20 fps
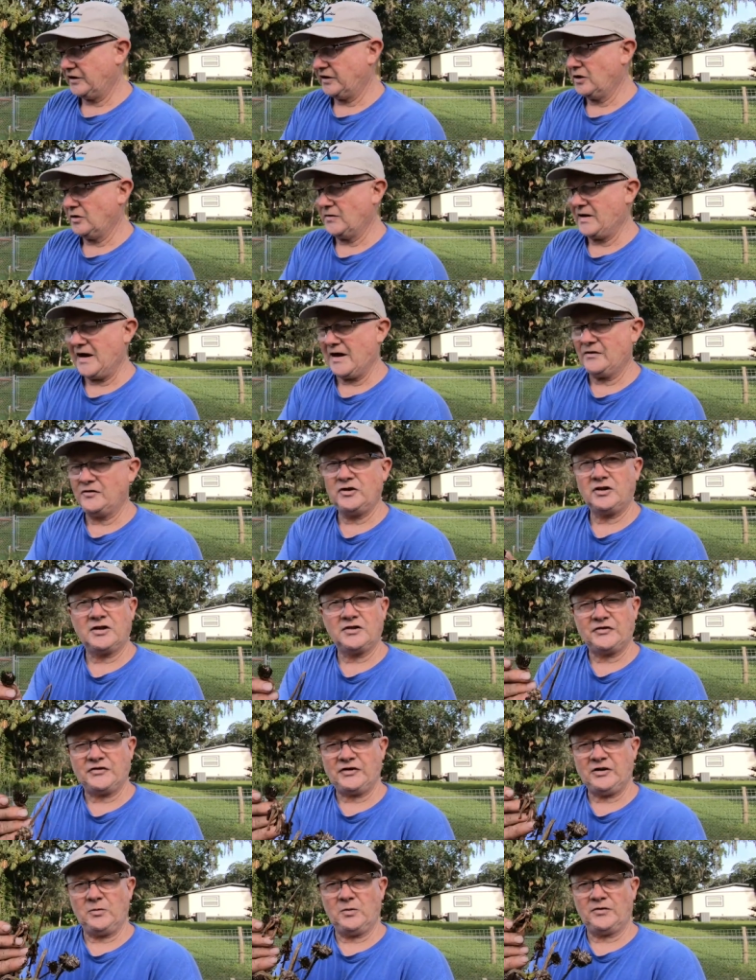they go down, you can
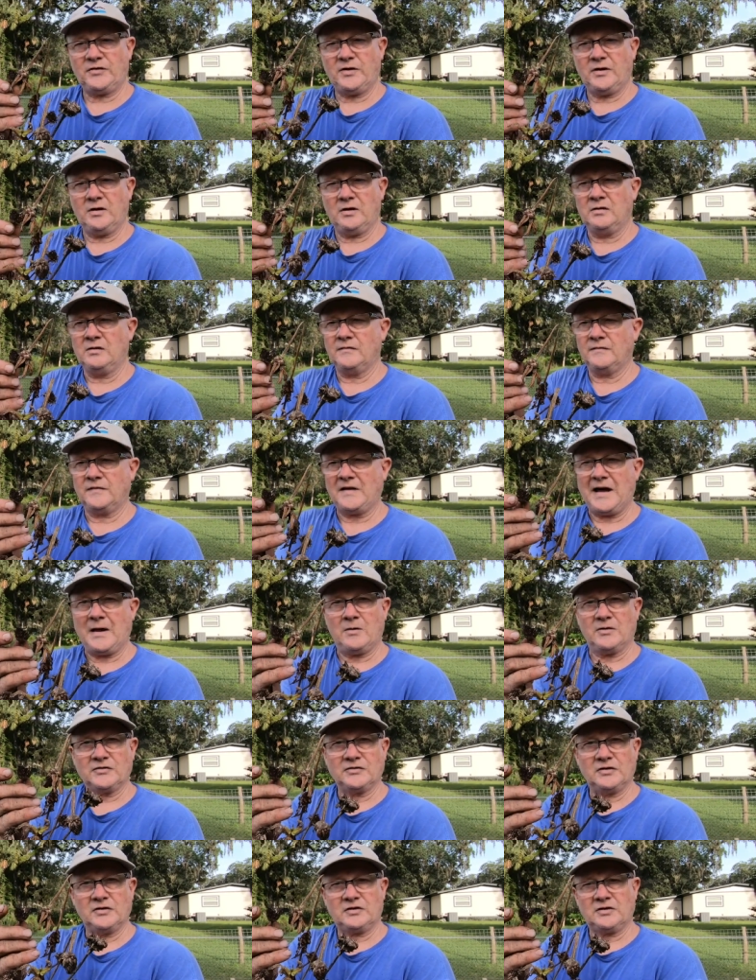see what the
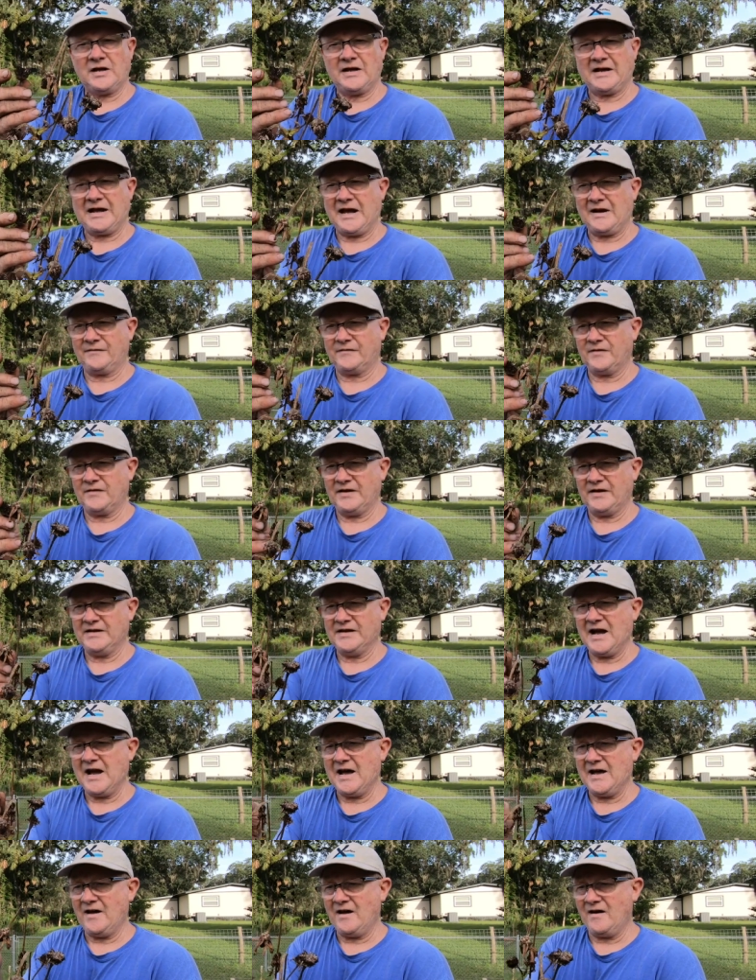flowers look like after they
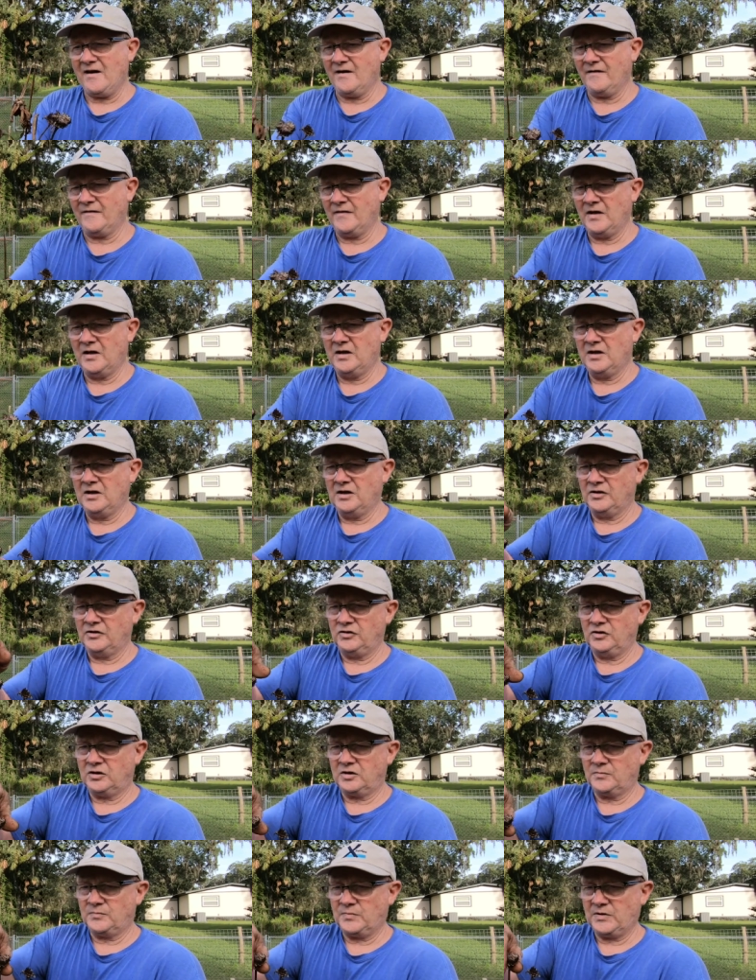die off.
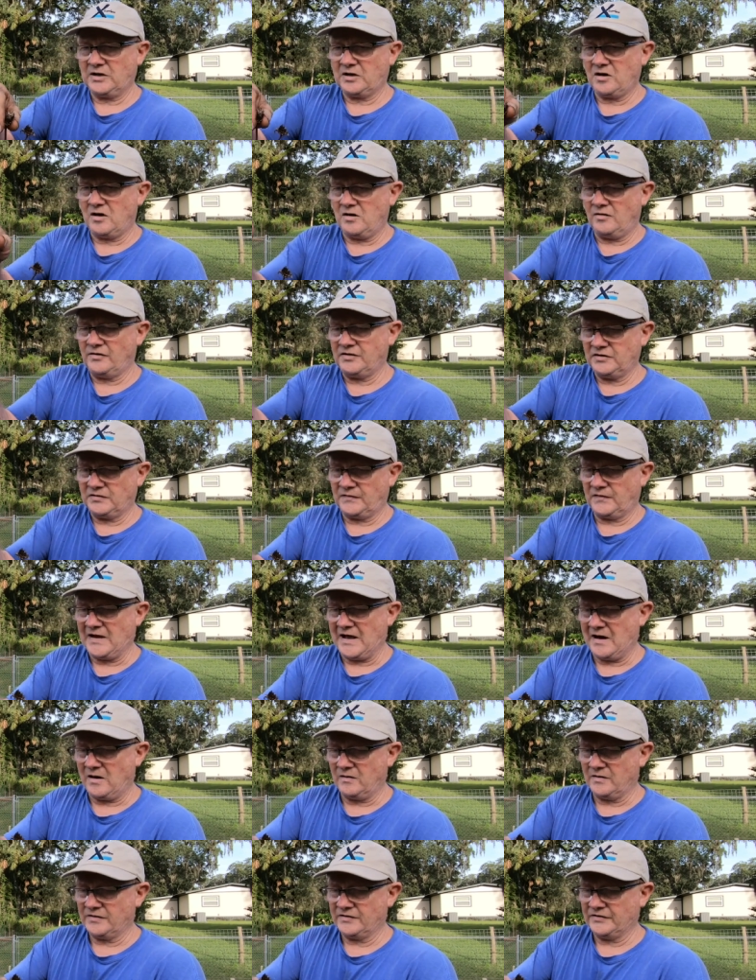You can pick all these
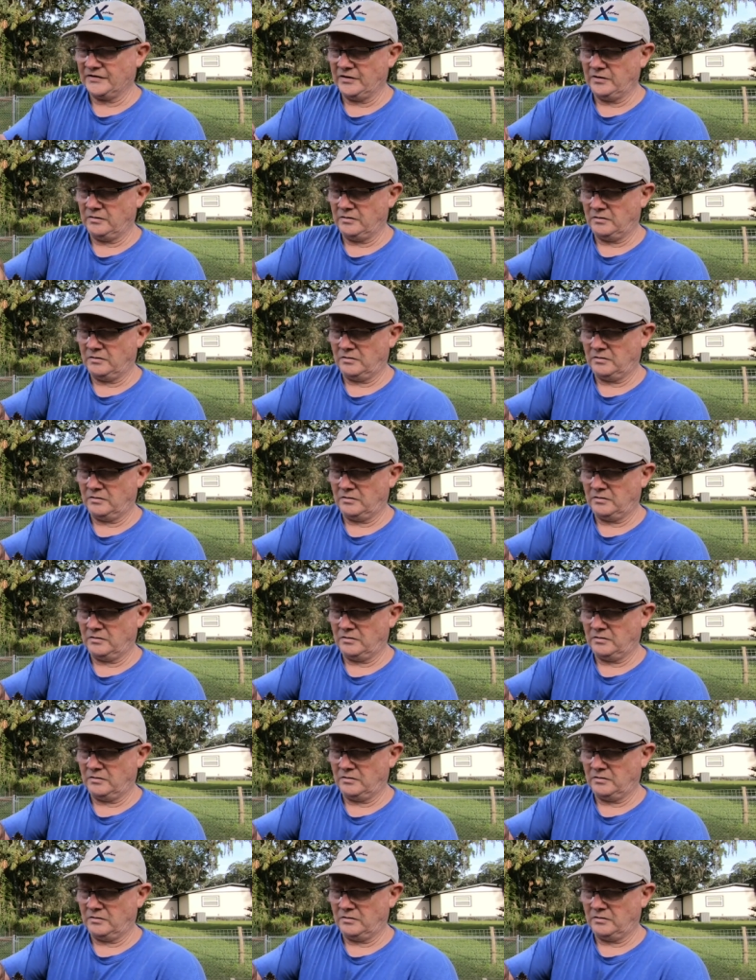flowers,